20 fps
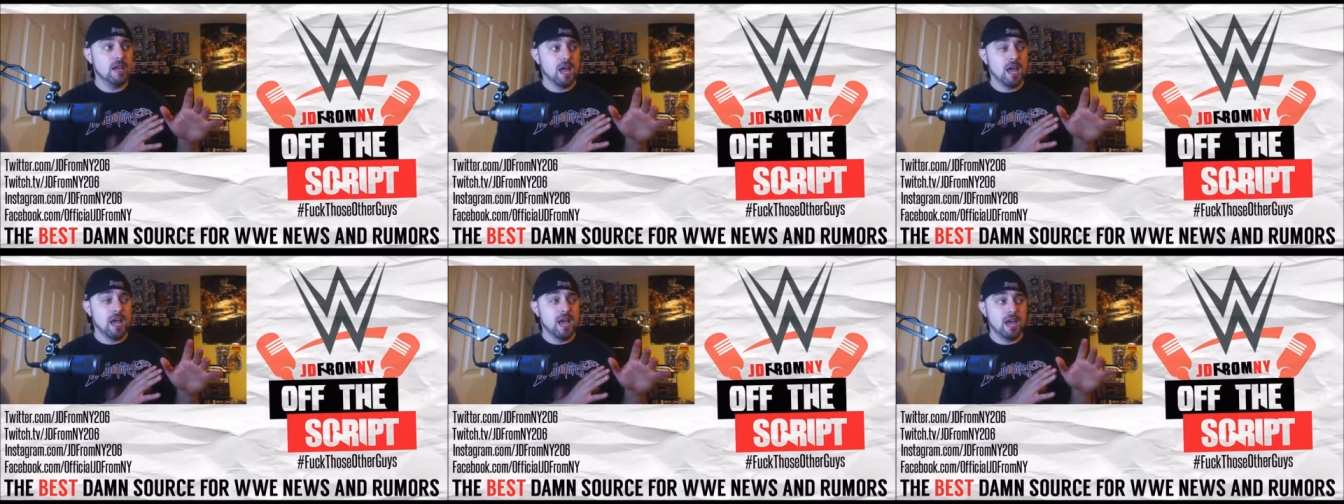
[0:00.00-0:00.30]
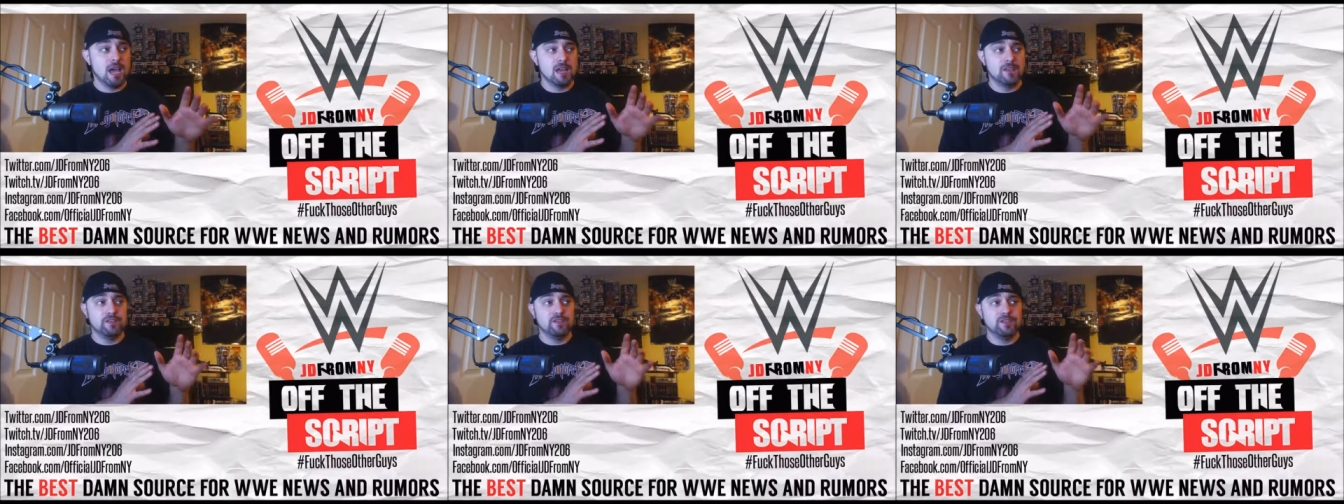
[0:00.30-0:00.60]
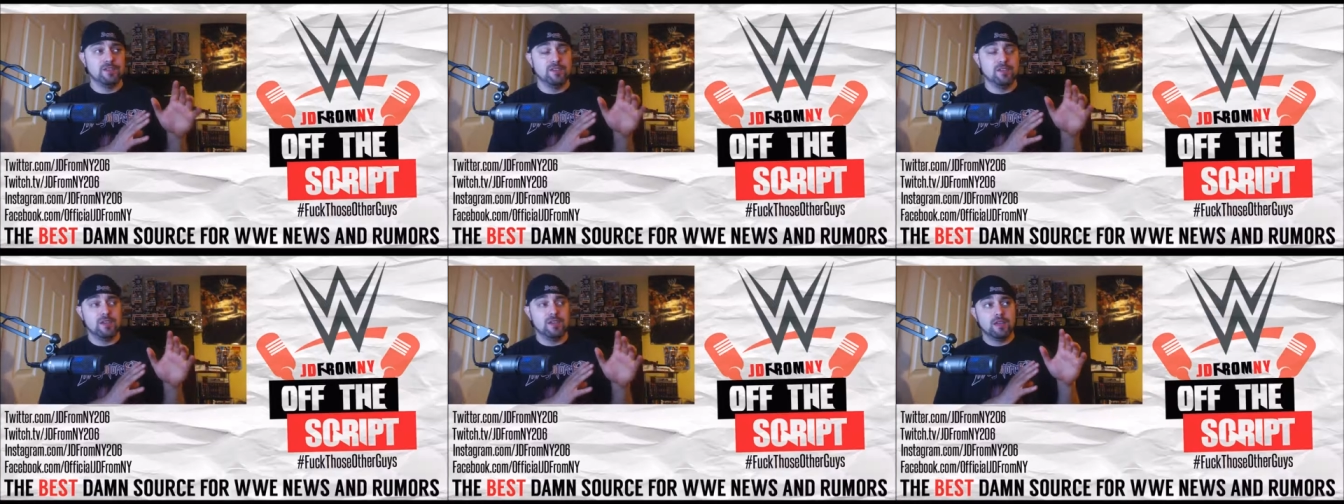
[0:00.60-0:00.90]

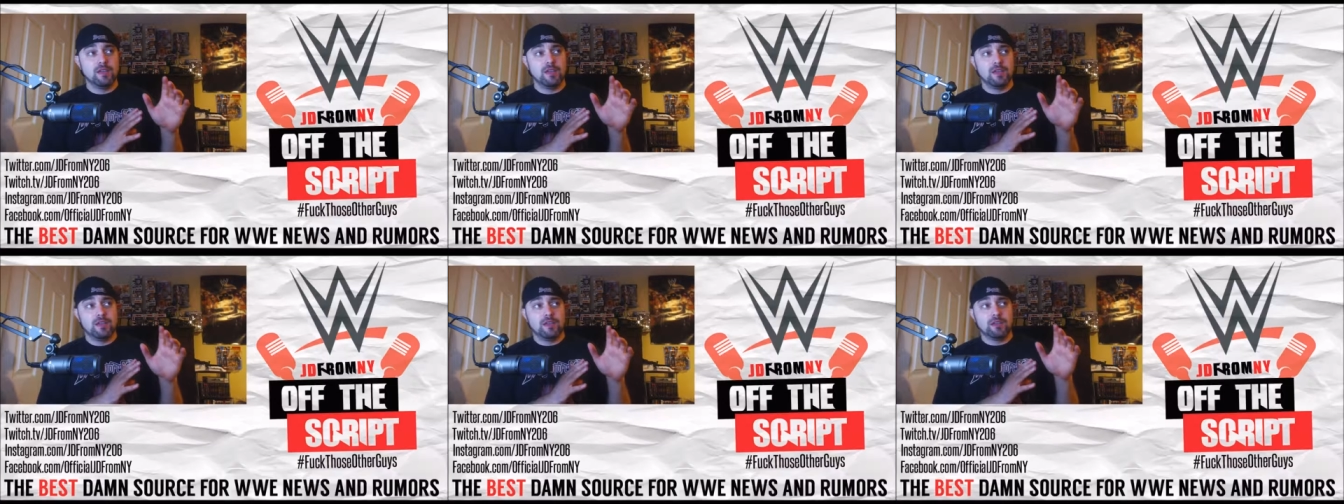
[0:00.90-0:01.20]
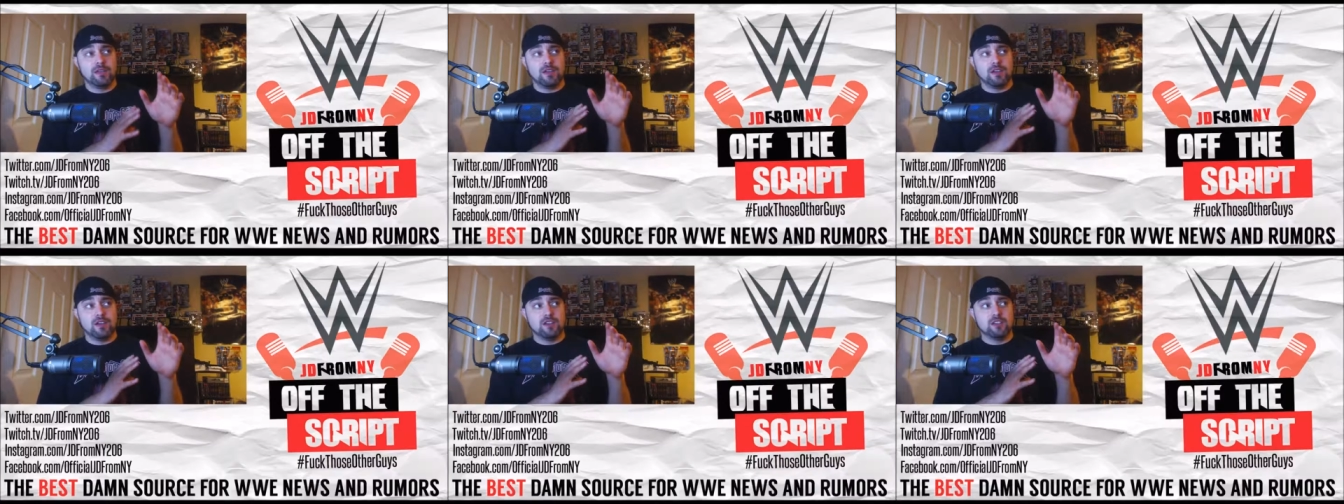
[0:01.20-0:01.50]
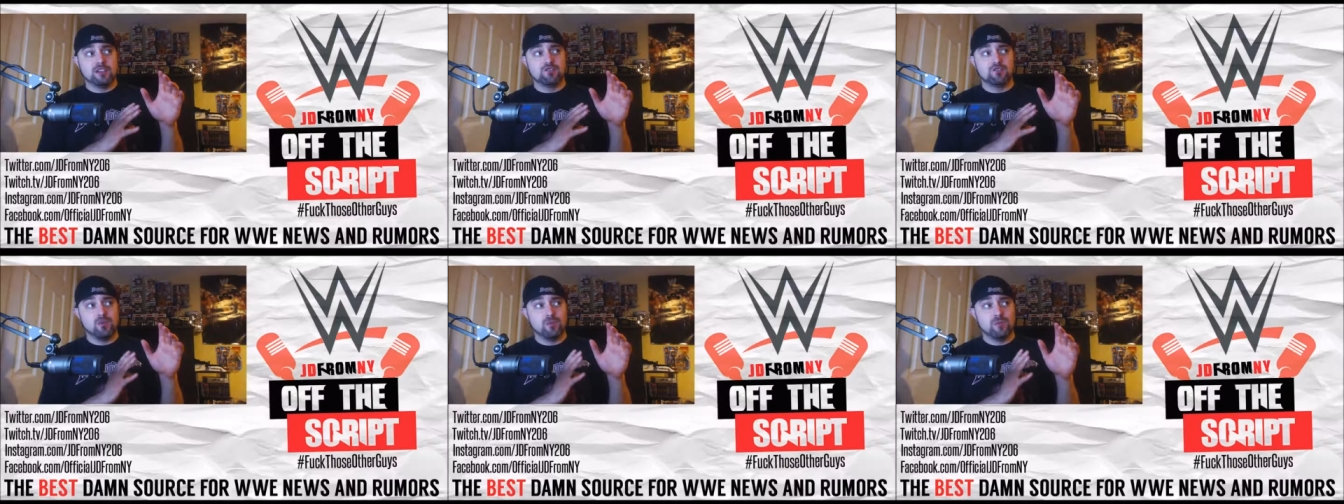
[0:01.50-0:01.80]
And
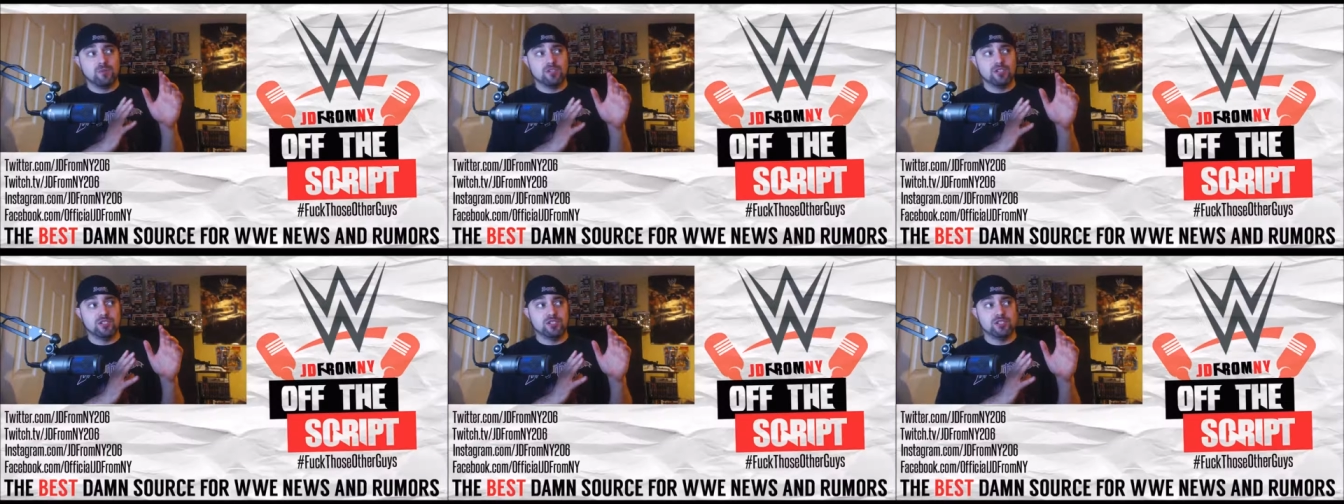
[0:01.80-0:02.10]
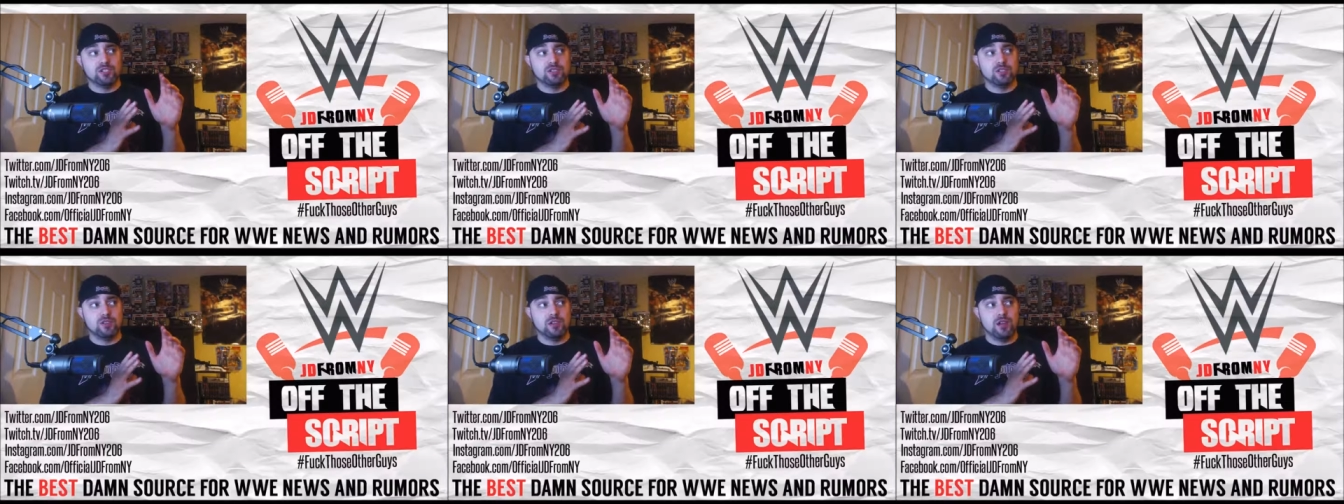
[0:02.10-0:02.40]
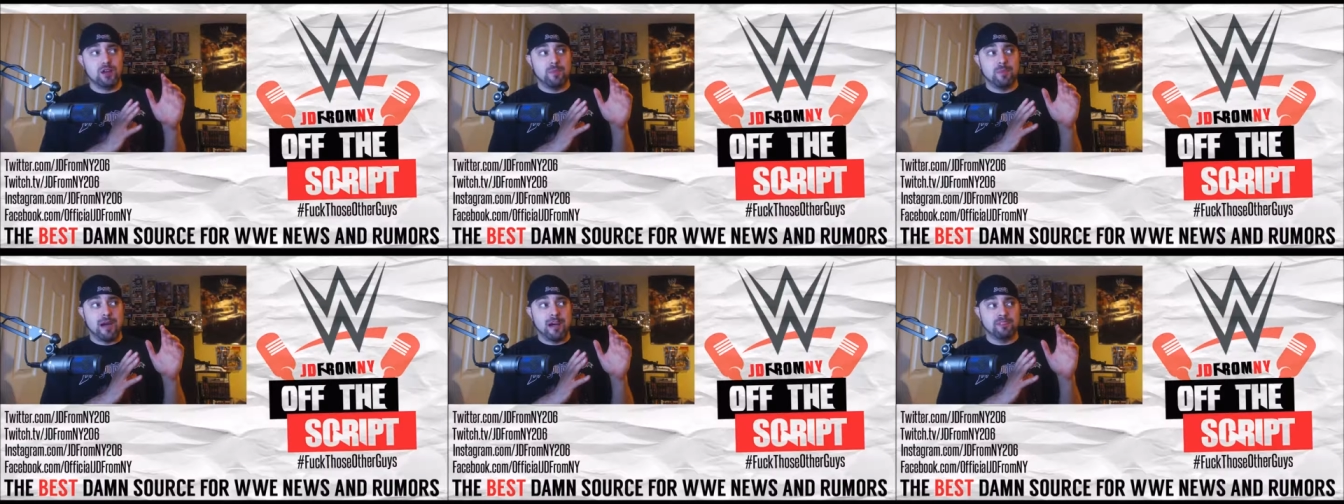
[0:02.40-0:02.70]
there's rumors
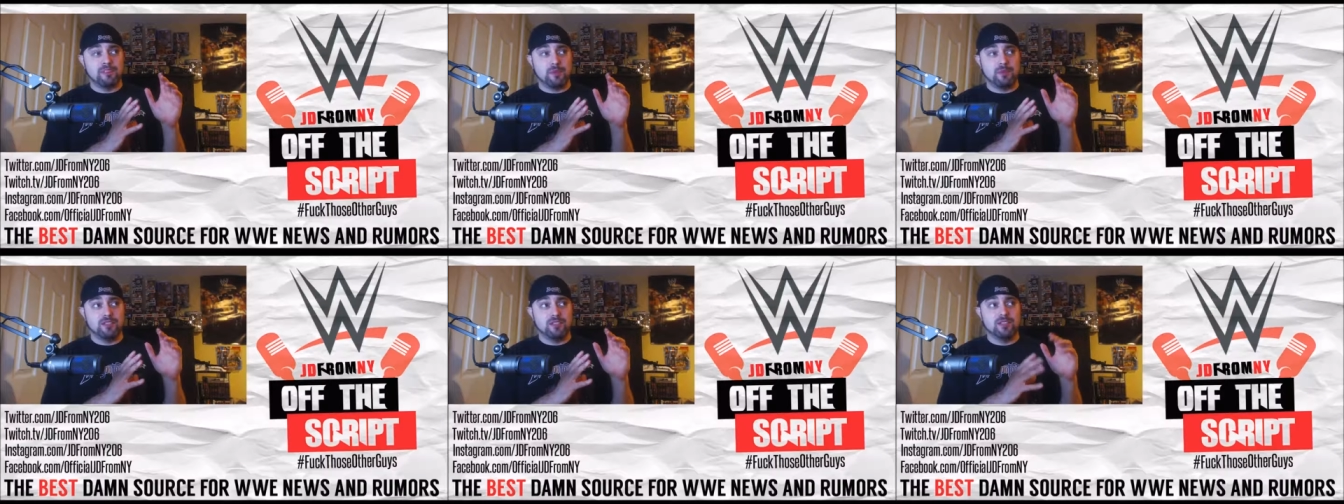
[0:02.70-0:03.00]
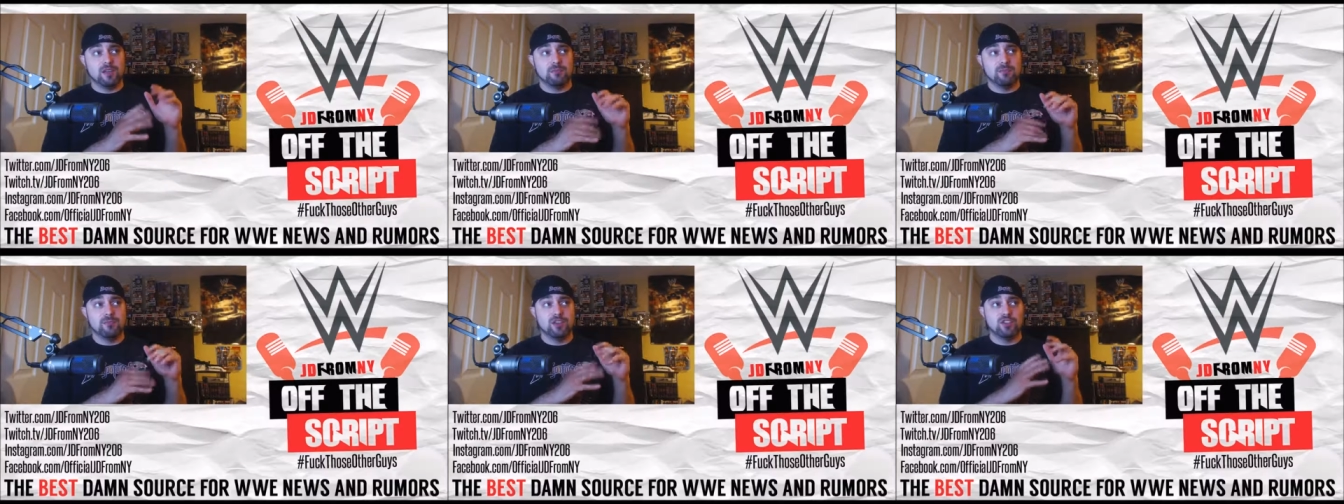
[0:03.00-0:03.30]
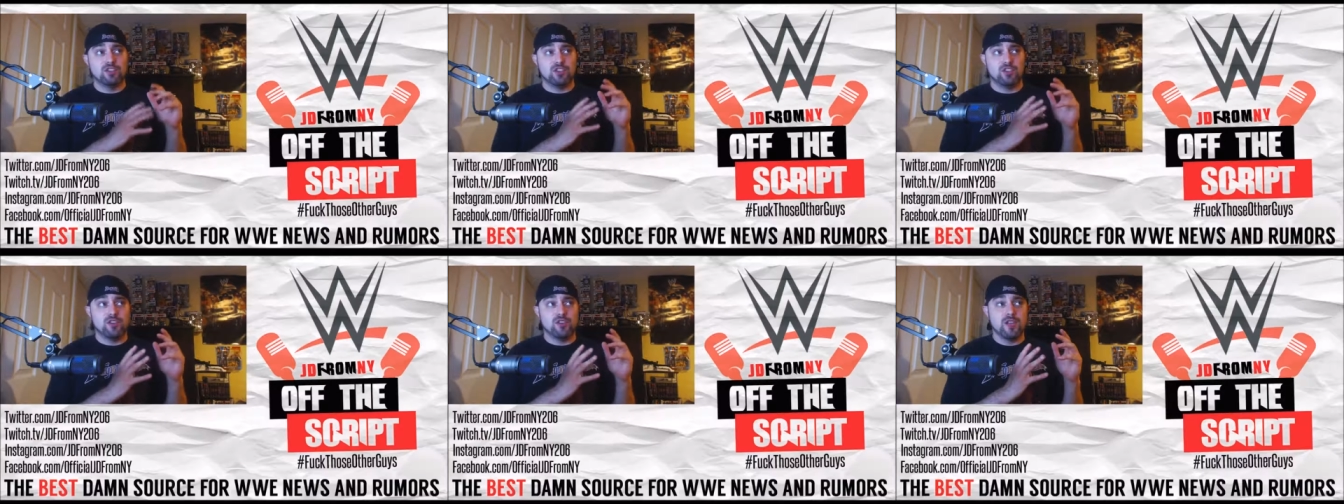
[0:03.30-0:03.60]
about
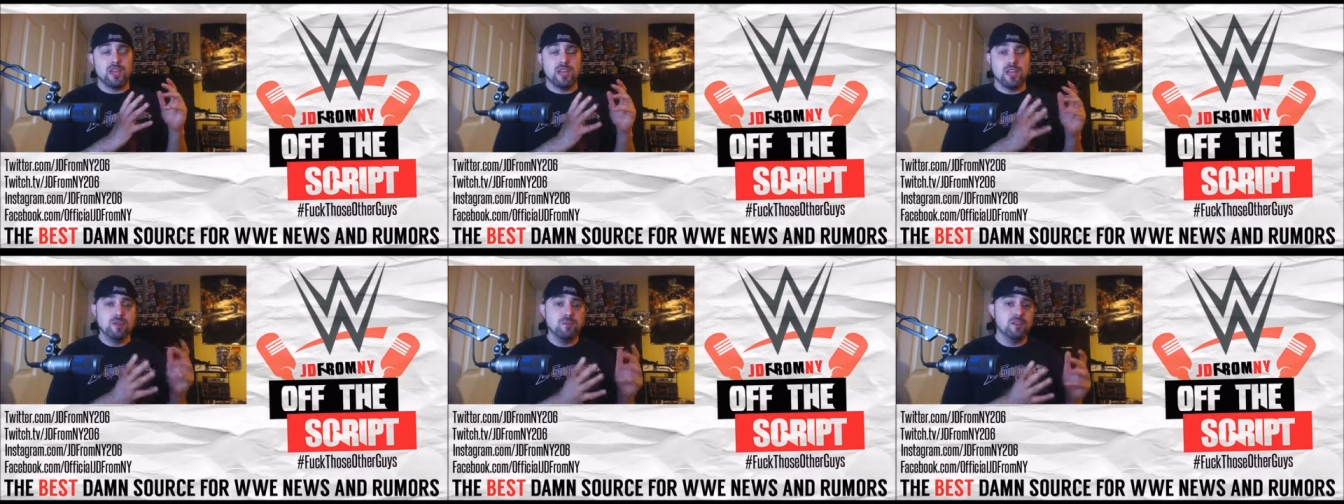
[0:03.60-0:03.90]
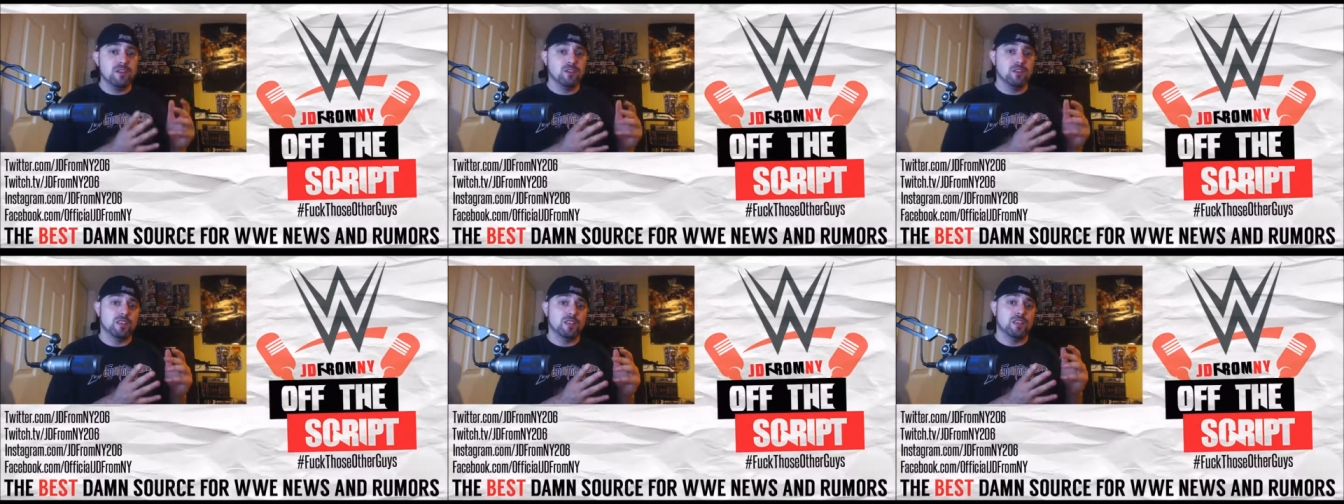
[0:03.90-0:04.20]
WWE turning him heel.